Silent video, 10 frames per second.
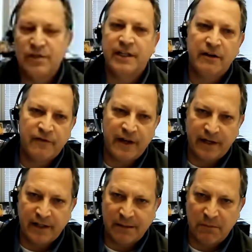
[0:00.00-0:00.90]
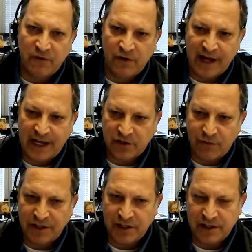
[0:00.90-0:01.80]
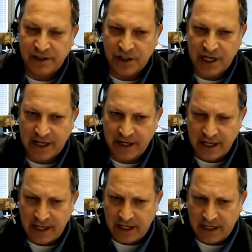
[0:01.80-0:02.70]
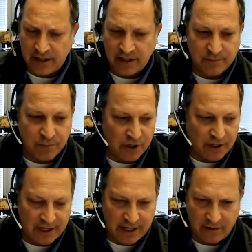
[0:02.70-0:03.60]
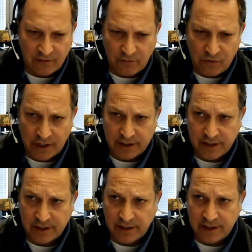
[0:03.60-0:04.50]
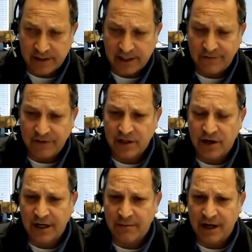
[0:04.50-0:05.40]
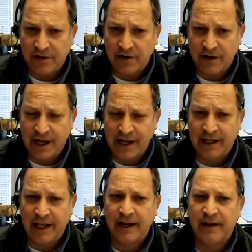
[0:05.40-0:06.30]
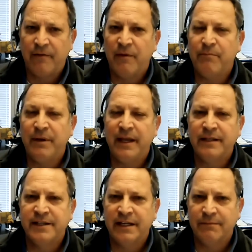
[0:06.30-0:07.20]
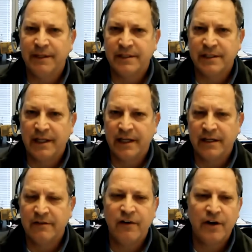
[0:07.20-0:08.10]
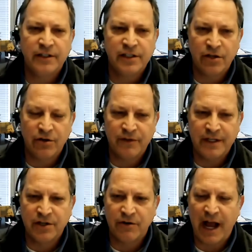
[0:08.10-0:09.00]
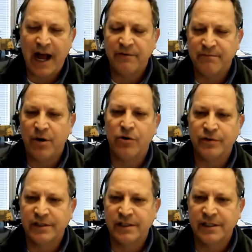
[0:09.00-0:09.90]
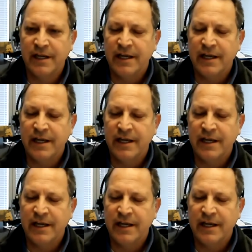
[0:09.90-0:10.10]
clarify, because some of you have asked questions in the chat, this book and what Assaf is talking about are not like the big settlements like Kfar Etzion. These are outposts,